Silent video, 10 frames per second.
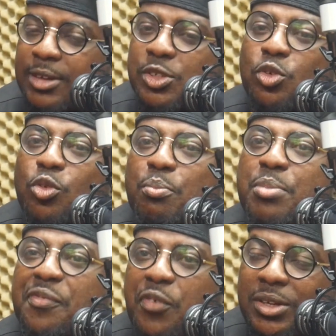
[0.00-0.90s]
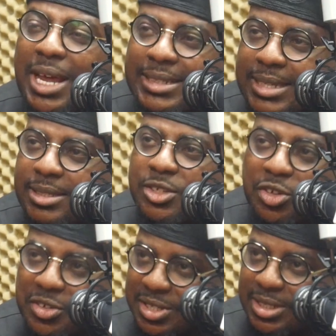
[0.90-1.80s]
And so before that
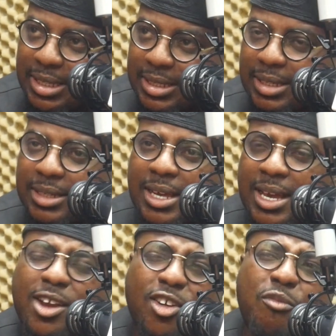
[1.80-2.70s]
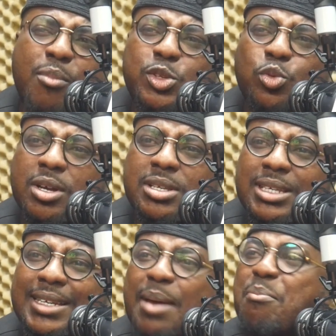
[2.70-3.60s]
decision is taken, government will
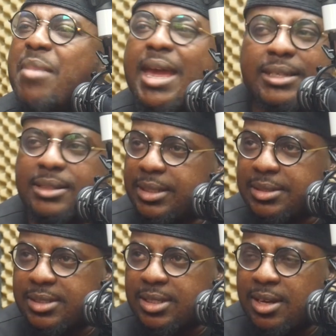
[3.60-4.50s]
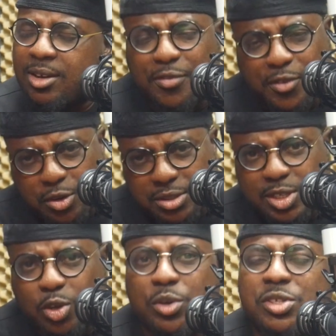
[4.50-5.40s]
consider many things. Of course,
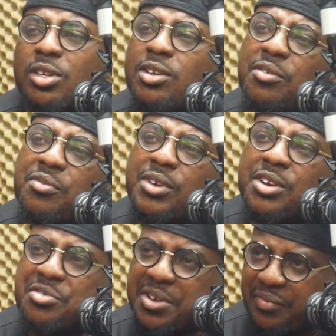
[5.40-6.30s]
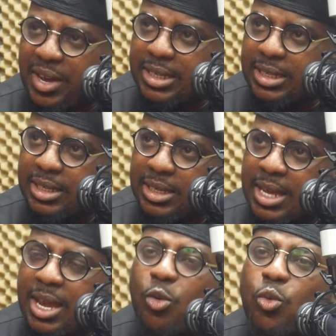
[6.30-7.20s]
this question of refining,
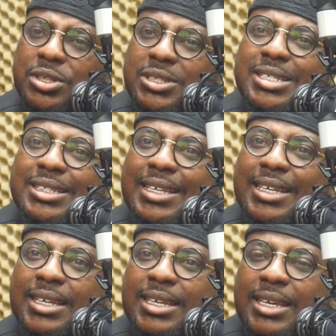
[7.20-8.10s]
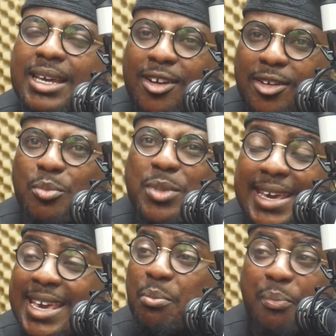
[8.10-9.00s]
what is the
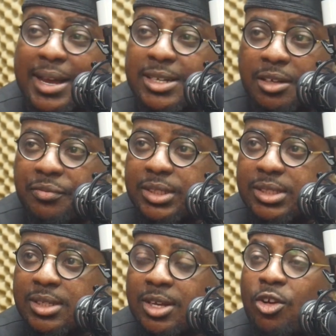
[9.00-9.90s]
economic impact of it